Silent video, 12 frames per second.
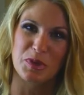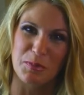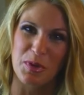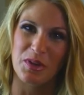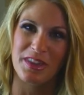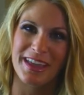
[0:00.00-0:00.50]

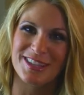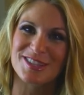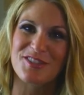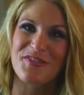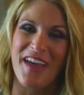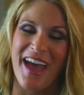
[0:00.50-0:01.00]
people. That's
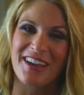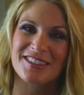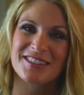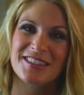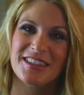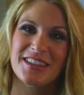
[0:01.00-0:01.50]
the
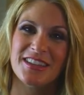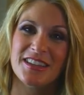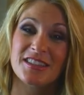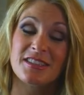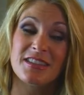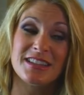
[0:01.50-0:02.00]
facts.
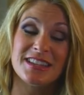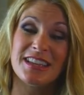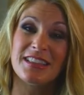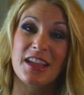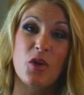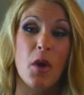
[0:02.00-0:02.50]
So they
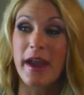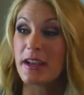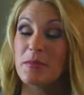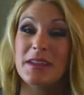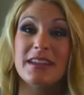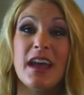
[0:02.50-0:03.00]
did. They
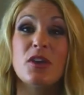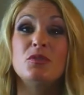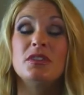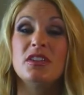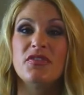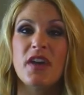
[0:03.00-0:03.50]
quieted me down
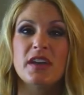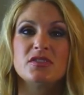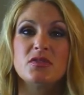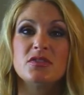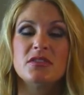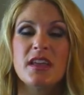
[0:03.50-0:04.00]
really
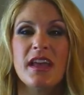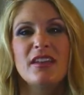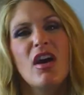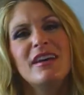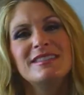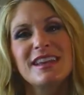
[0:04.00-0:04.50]
fast. Don't do that.
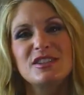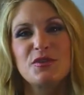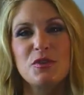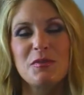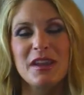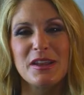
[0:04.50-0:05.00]
And Hans asked
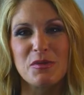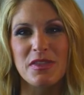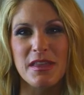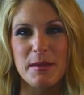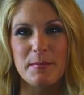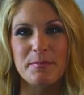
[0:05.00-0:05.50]
for a meeting
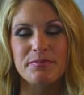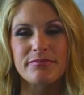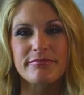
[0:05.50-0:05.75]
with them.